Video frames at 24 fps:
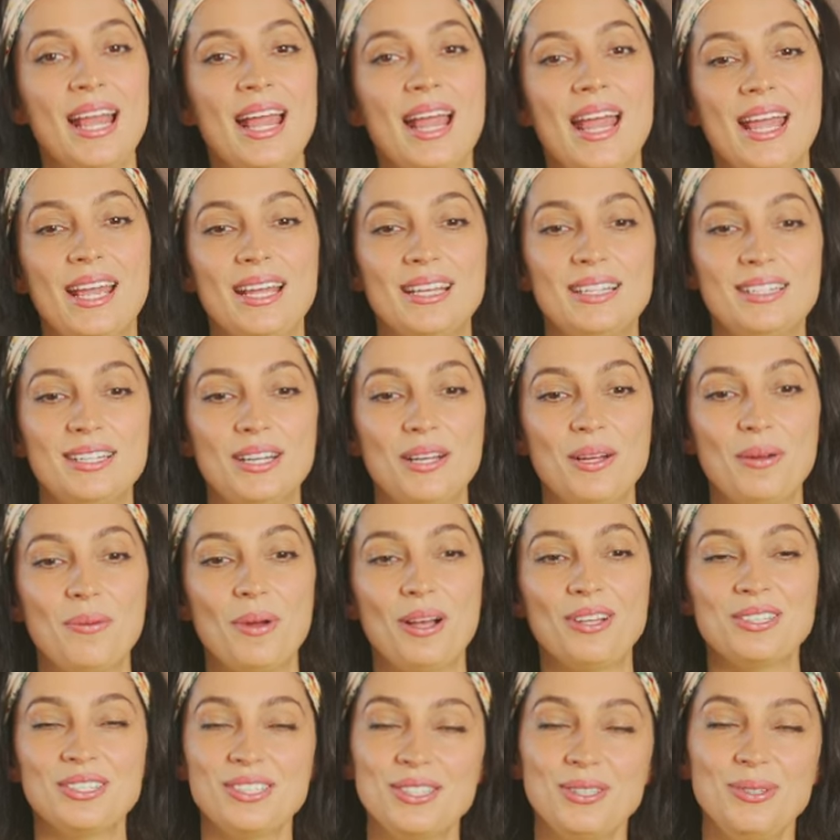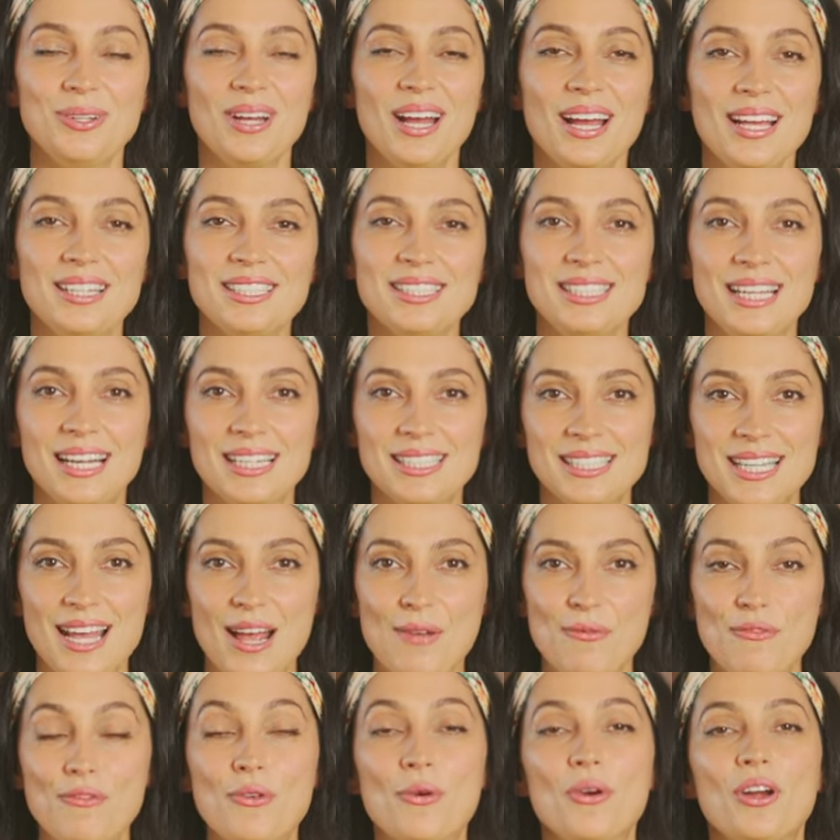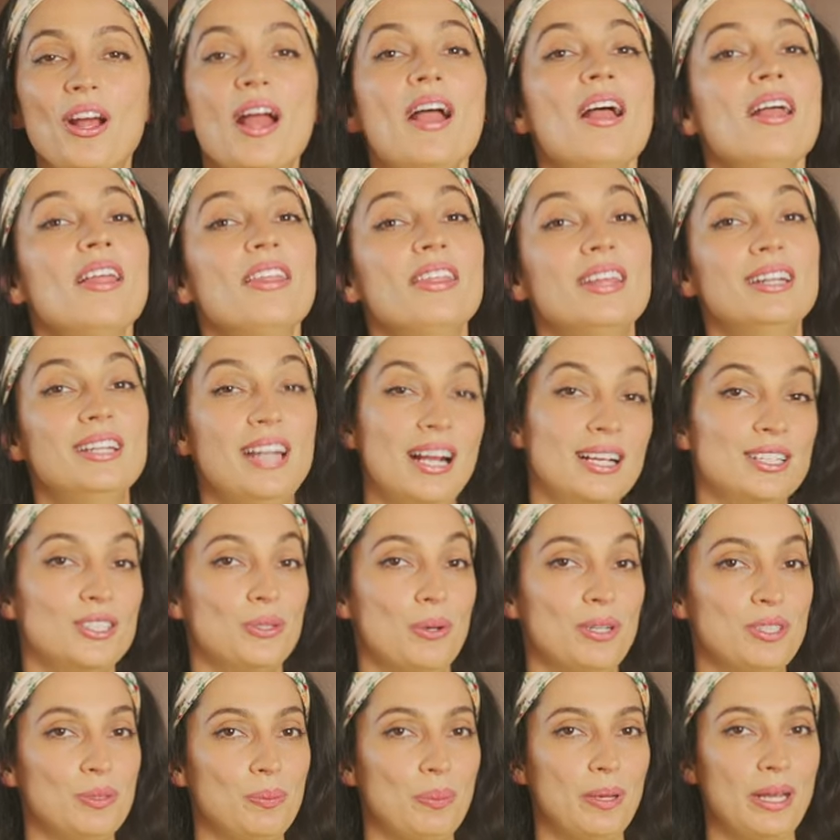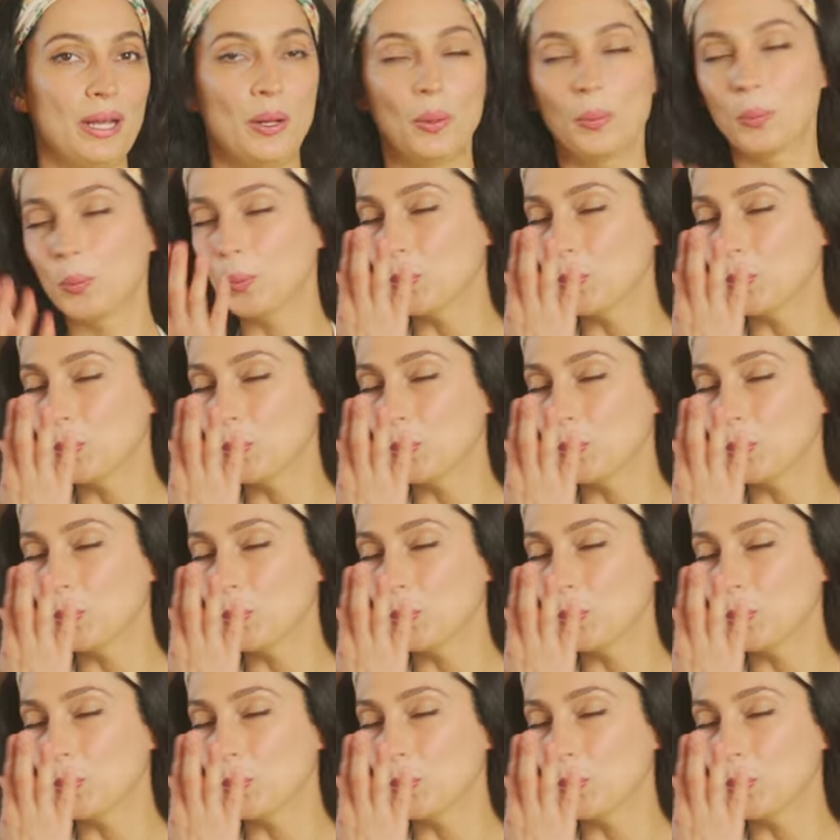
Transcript: and I'll see you guys next time for the next recipe.